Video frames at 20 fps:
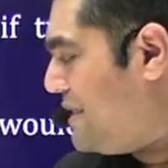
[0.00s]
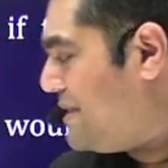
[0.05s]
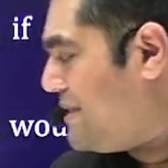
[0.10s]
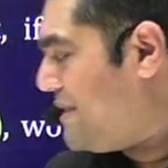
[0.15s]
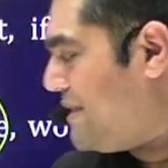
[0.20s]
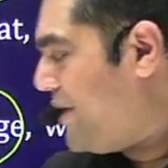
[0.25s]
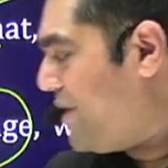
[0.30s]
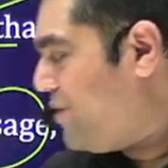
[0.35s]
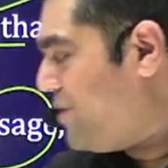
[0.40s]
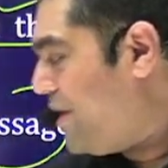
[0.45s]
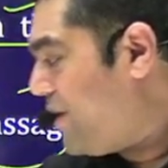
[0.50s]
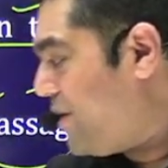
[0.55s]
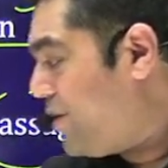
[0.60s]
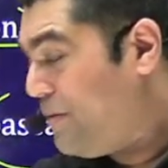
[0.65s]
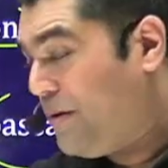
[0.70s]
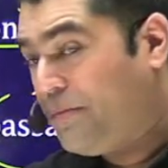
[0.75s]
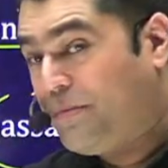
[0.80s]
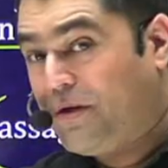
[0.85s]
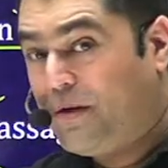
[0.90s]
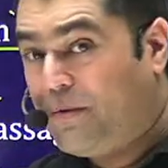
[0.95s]
dekh lo
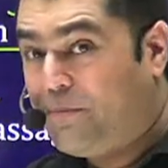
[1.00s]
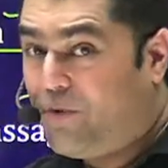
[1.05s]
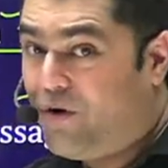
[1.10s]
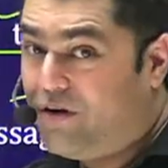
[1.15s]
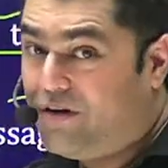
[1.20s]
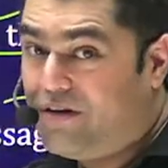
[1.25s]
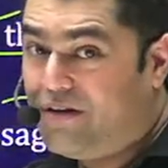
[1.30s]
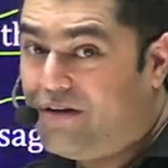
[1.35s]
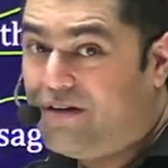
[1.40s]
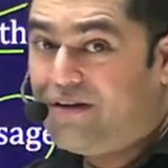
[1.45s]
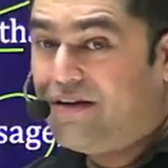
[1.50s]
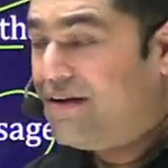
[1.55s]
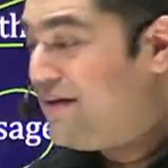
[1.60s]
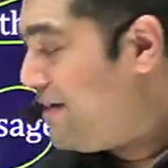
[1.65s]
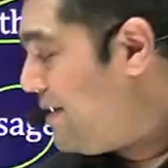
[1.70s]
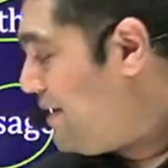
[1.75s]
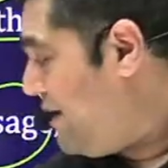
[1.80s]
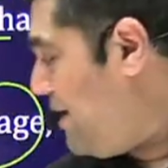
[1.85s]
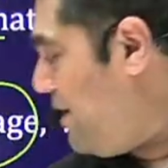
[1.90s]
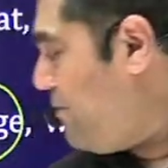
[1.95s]
people, important.
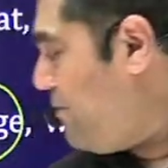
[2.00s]
Okay?